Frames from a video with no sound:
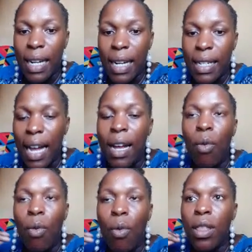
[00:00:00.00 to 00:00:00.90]
with
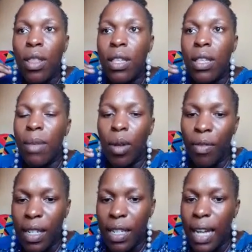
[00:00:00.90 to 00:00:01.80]
simple graphic
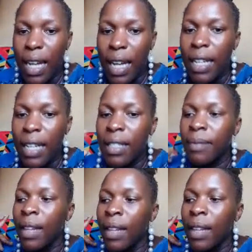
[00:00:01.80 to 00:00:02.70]
designs.
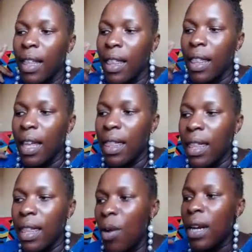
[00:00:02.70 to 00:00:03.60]
The third one
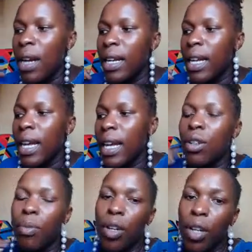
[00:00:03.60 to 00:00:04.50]
is
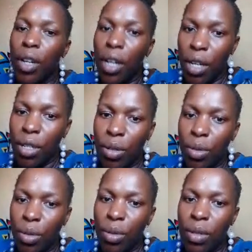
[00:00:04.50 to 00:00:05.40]
communication tools.
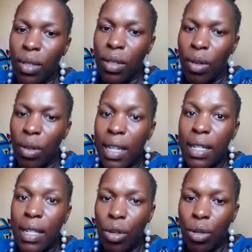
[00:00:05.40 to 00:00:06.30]
So things like
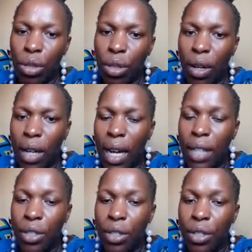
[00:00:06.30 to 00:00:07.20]
Notion and
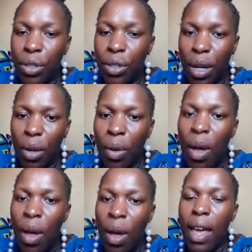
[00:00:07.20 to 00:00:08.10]
Trello, they
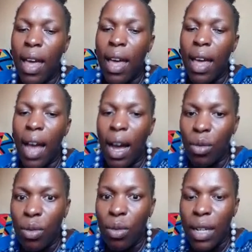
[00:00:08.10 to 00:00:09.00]
are good tools
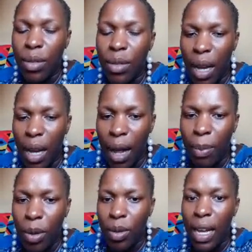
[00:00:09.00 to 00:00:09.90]
that will help you
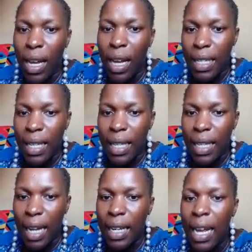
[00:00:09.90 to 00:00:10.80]
to get started
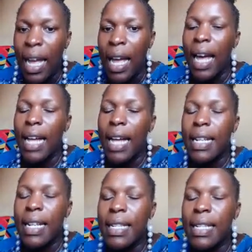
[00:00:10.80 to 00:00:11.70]
as
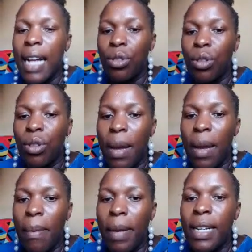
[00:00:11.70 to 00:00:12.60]
a social media
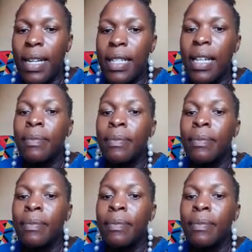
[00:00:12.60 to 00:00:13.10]
manager.